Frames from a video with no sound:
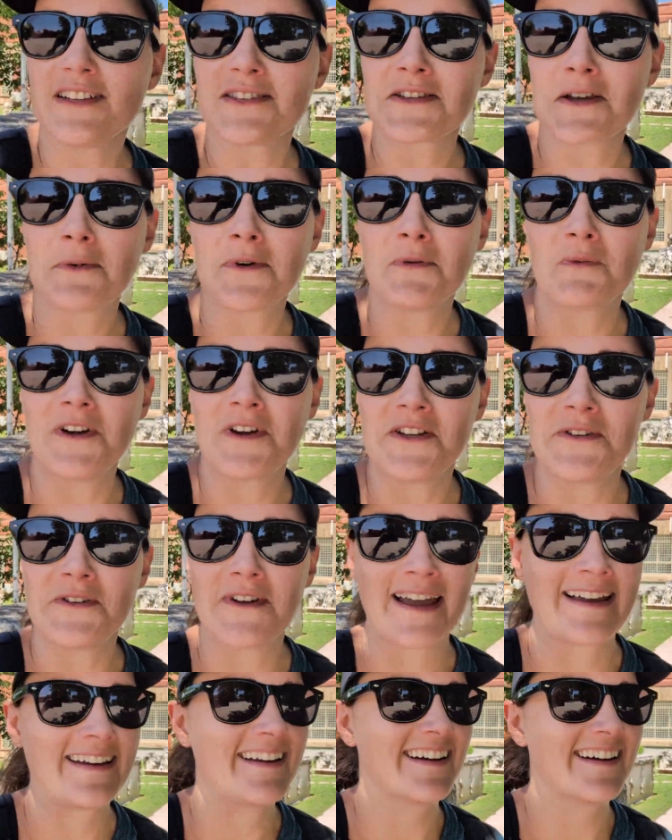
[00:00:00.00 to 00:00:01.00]
it's open when you
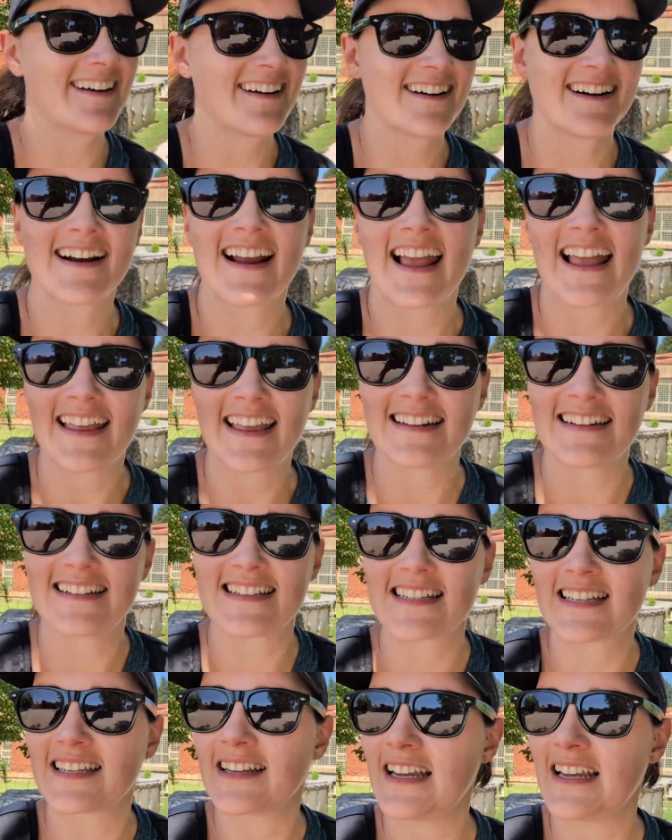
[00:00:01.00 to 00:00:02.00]
get here and
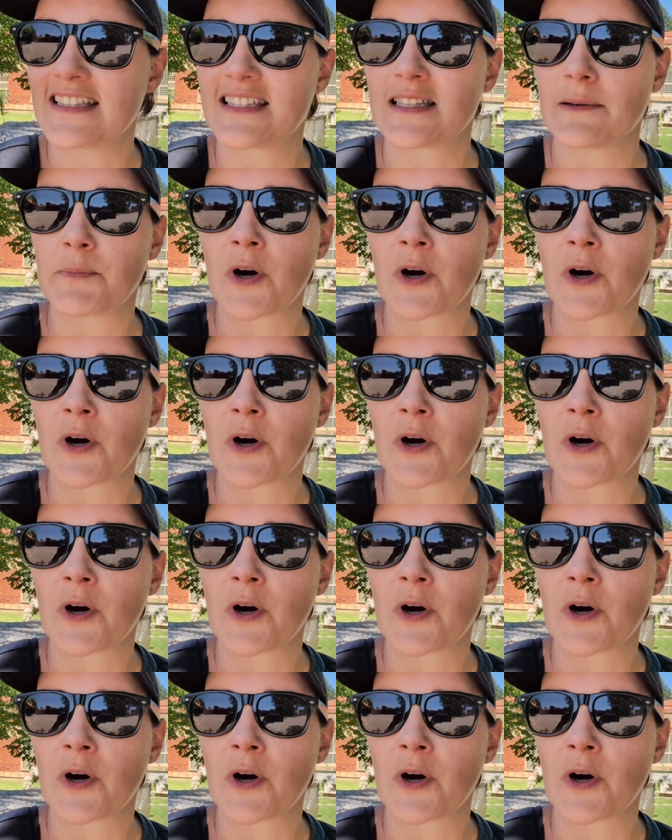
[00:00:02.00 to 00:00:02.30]
it's